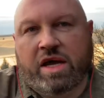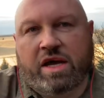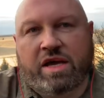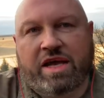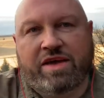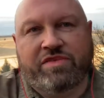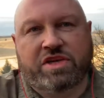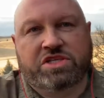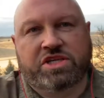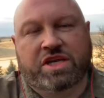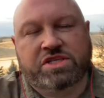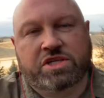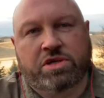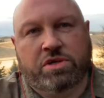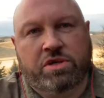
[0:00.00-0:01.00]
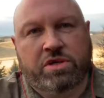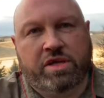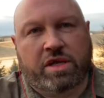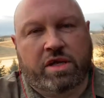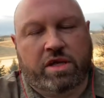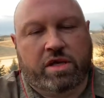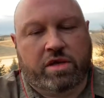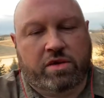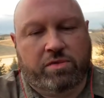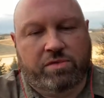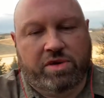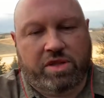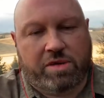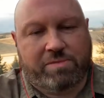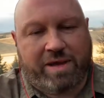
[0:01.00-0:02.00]
heavy chest cold and
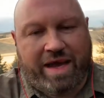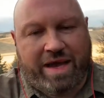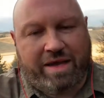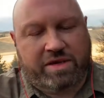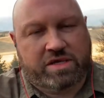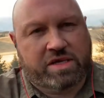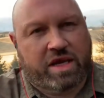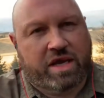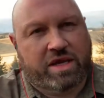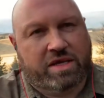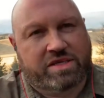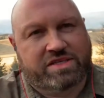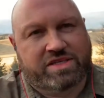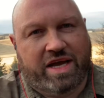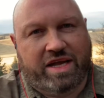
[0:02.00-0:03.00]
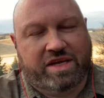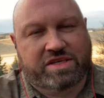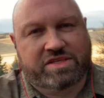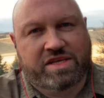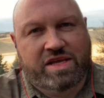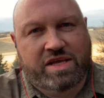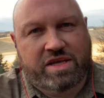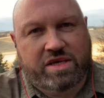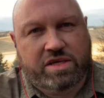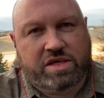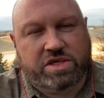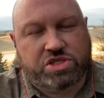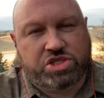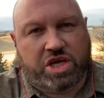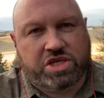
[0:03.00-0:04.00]
really bad sinus
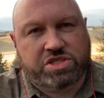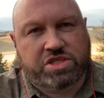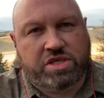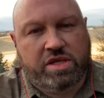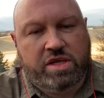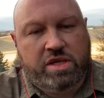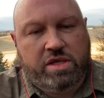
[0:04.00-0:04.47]
congestion.